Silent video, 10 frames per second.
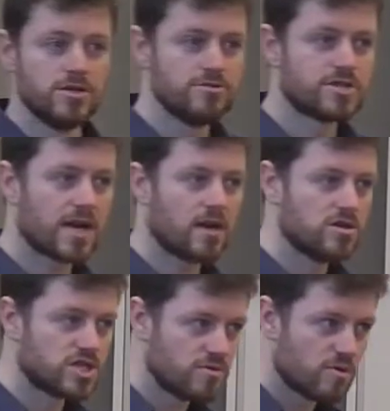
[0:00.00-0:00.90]
new
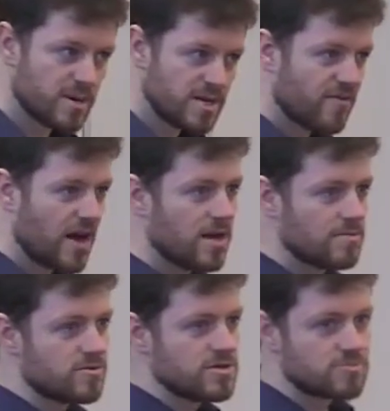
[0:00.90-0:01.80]
technology will be
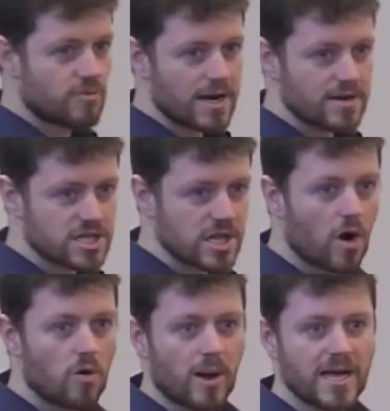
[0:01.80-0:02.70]
developed, which renders the
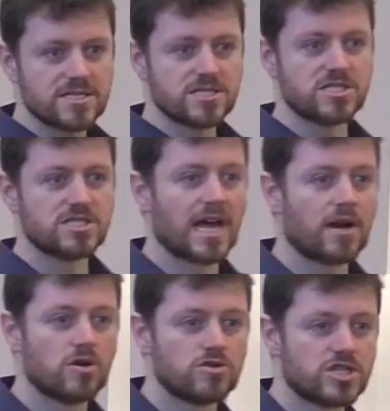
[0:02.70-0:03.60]
old patents and
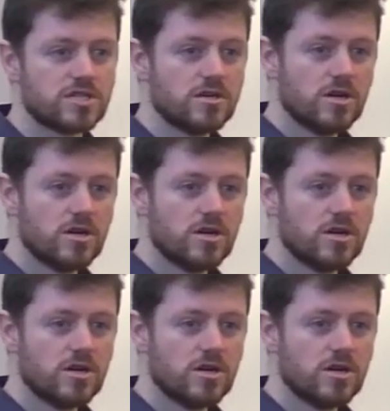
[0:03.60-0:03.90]
technology